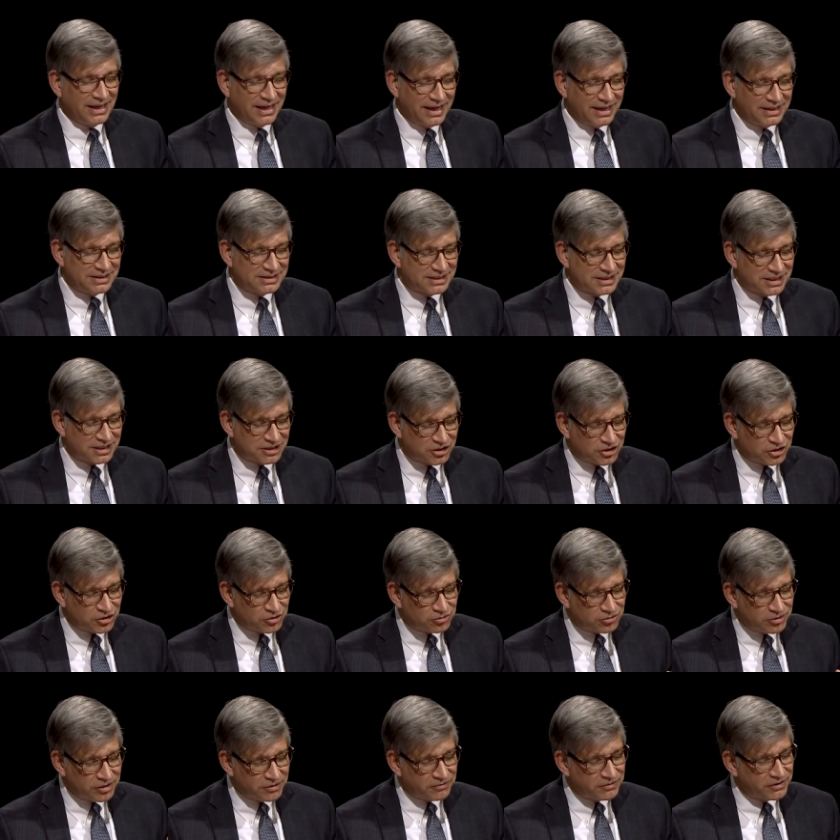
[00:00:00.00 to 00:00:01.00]
It's a
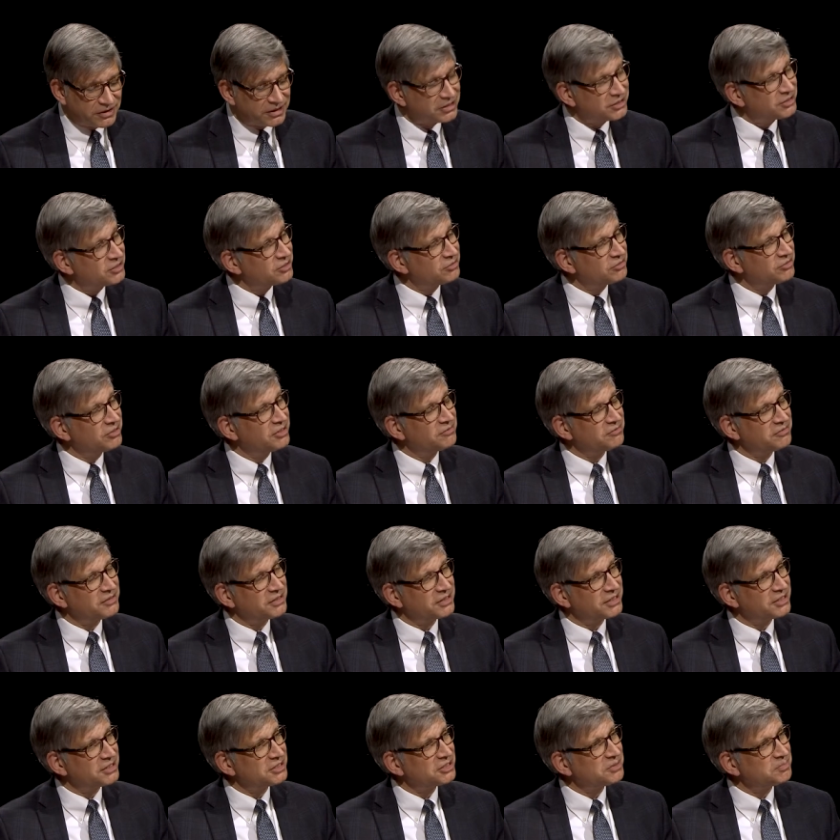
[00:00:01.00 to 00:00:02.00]
terrific,
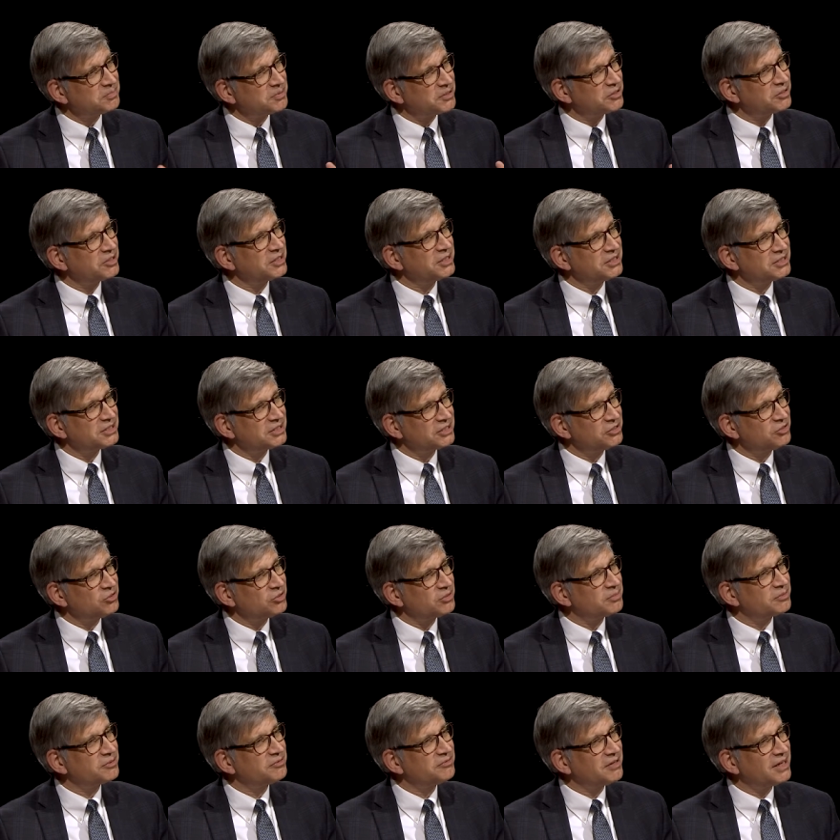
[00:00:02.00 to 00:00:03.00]
terrific experience that
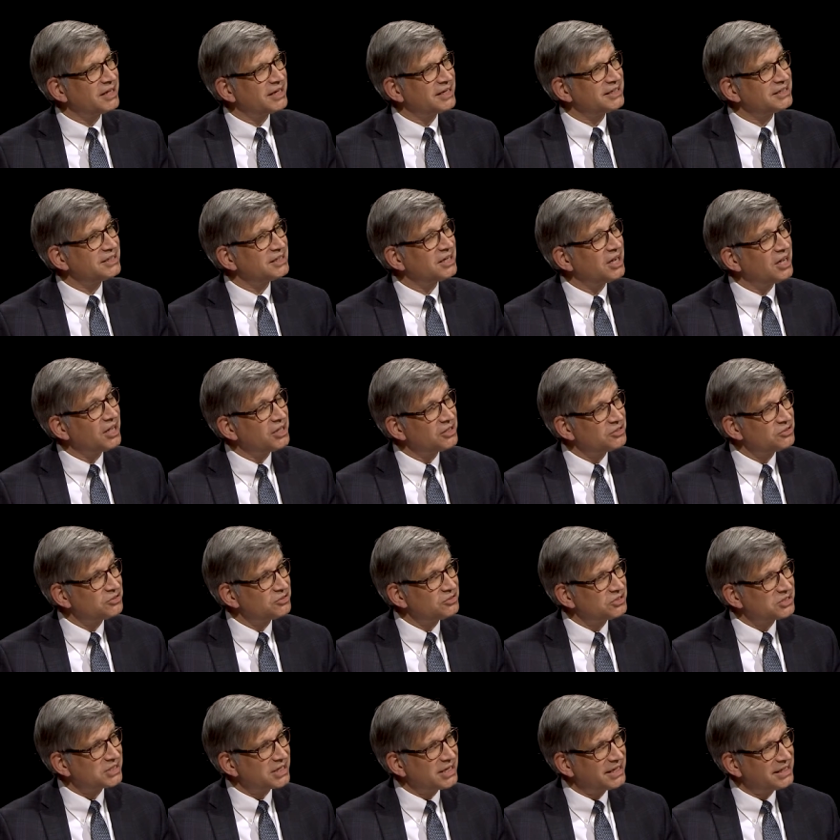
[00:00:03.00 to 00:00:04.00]
you're providing to
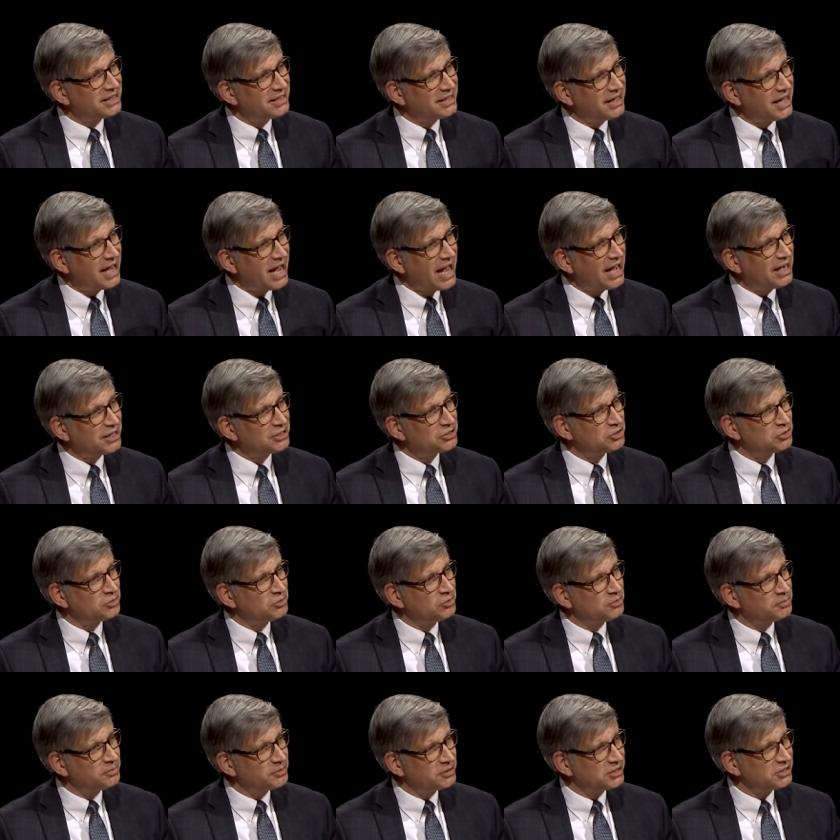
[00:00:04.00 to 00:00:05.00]
others, and the
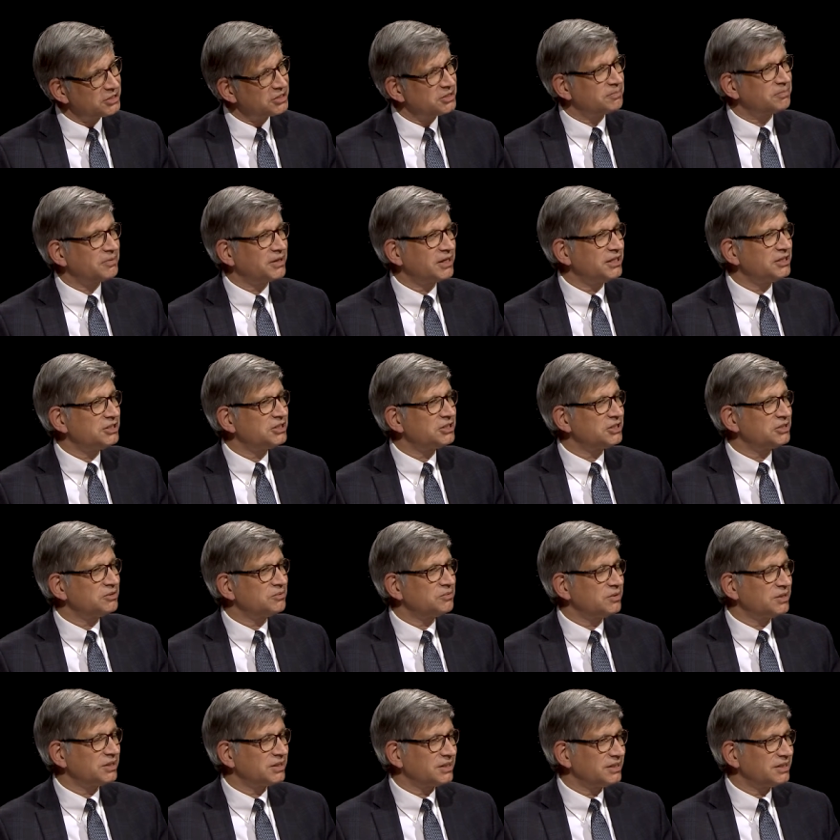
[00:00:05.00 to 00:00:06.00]
actual participation
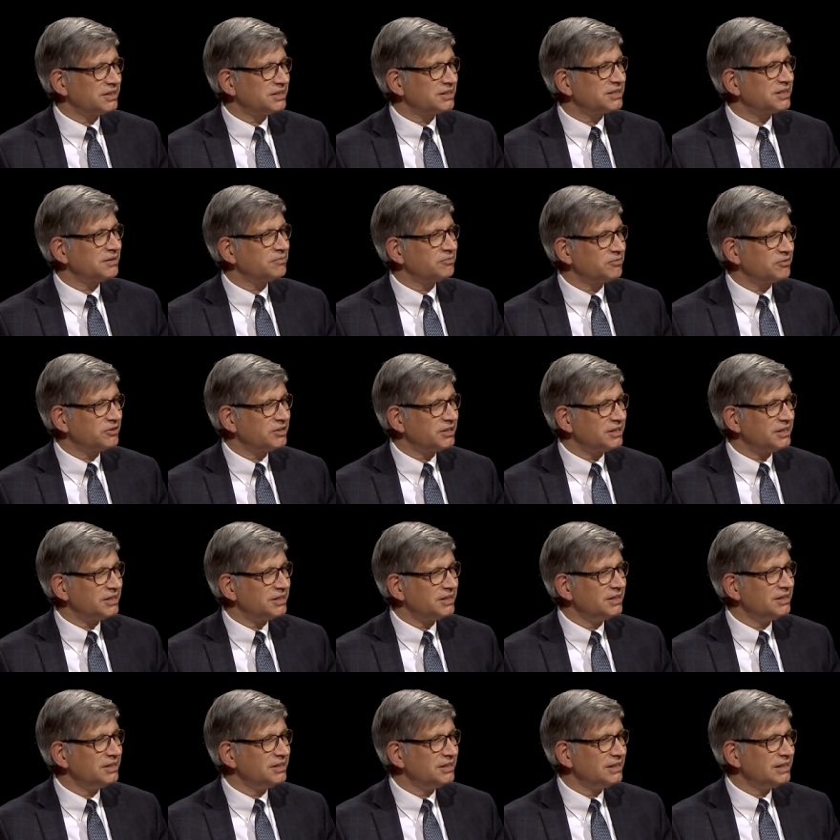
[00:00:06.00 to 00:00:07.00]
within the symphony
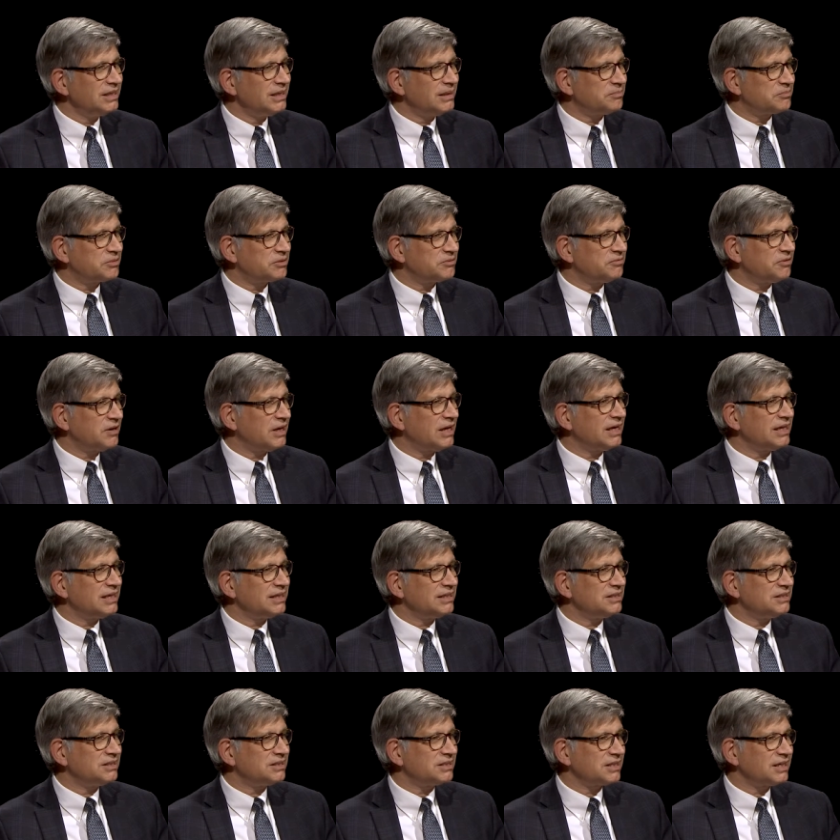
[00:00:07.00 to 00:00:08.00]

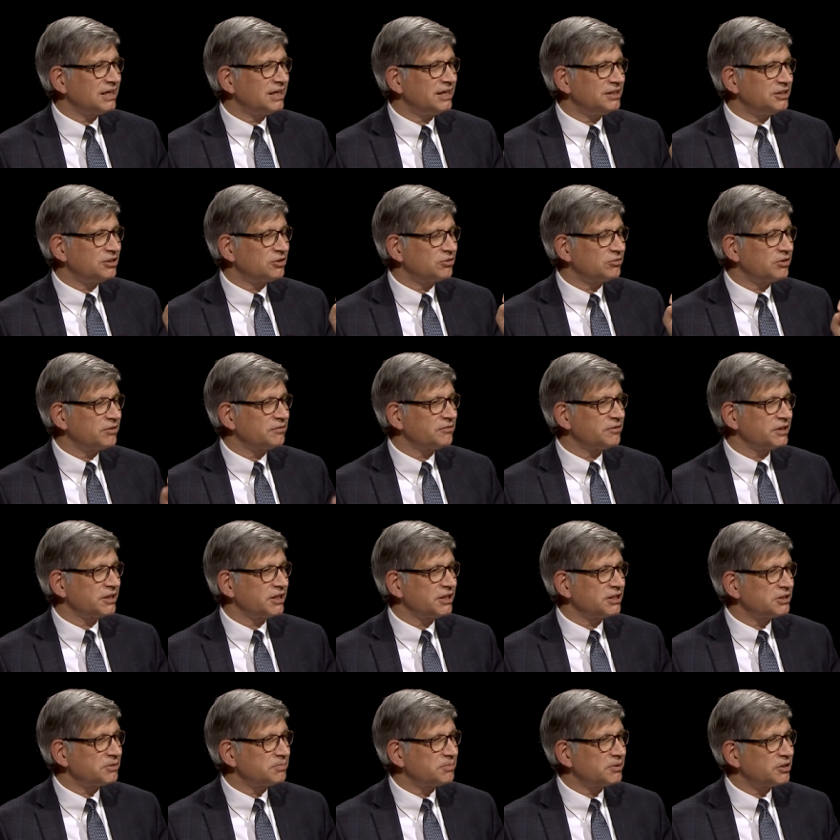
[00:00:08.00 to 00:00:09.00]
provides a terrific
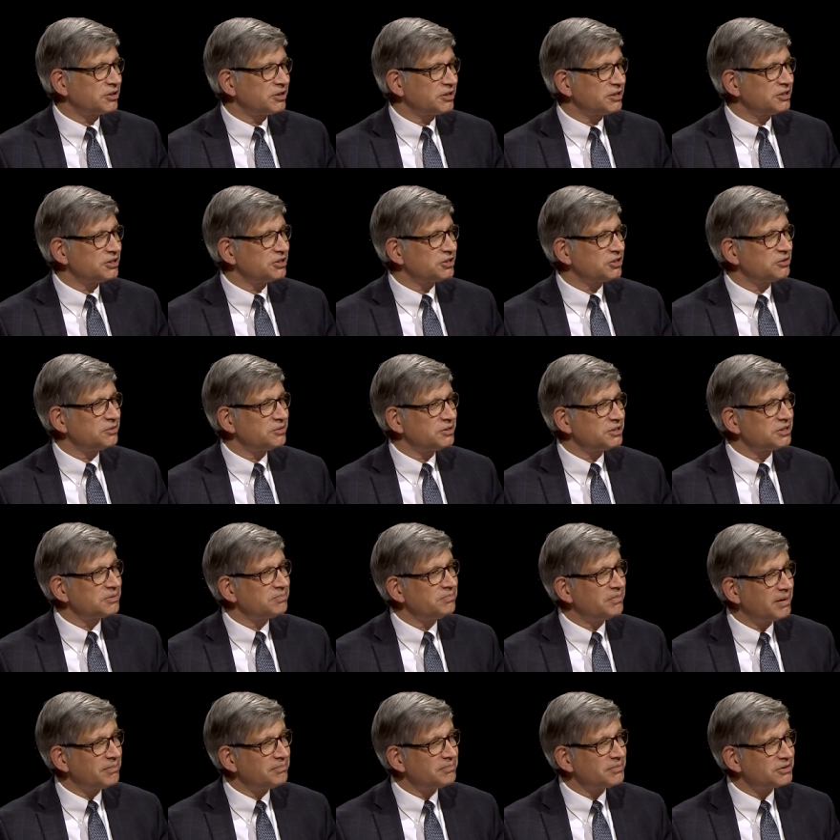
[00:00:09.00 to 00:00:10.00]
experience to its
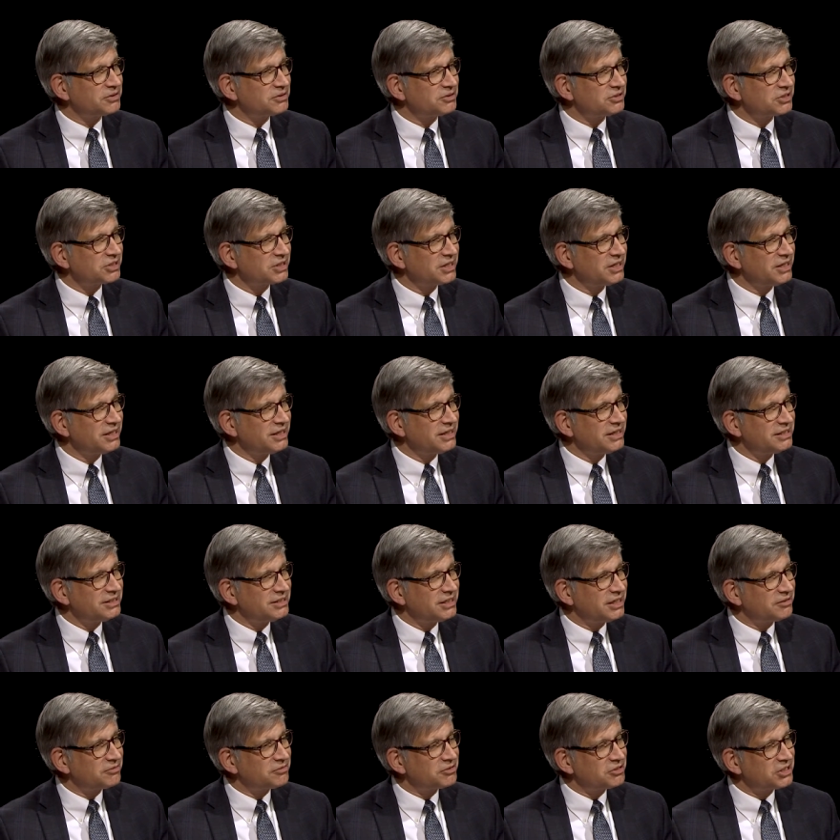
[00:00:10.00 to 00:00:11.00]
members.
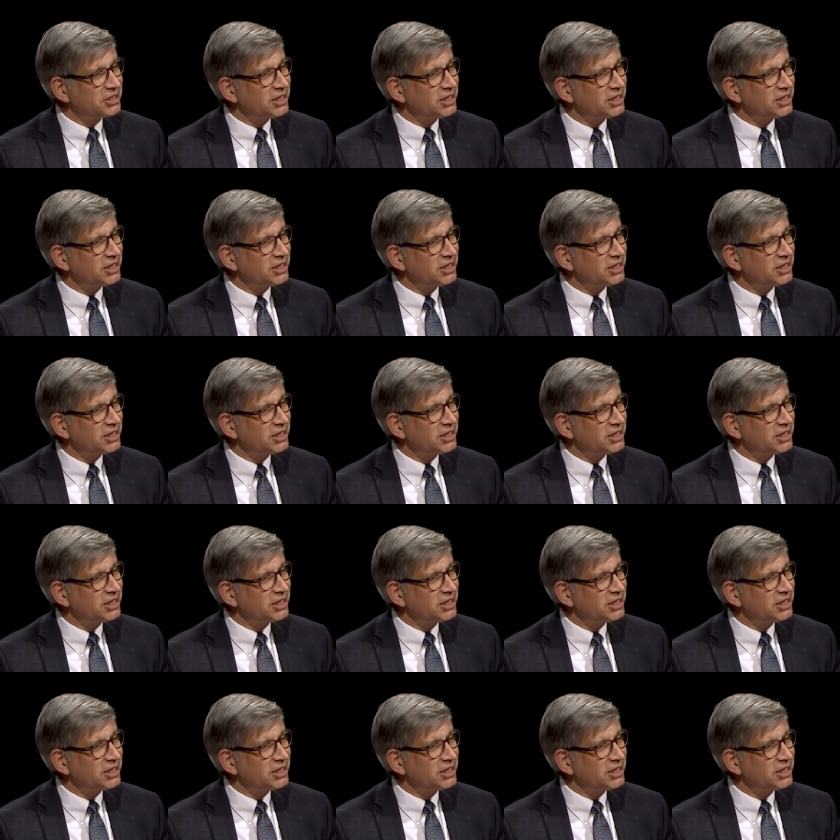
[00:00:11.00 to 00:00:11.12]
Jennifer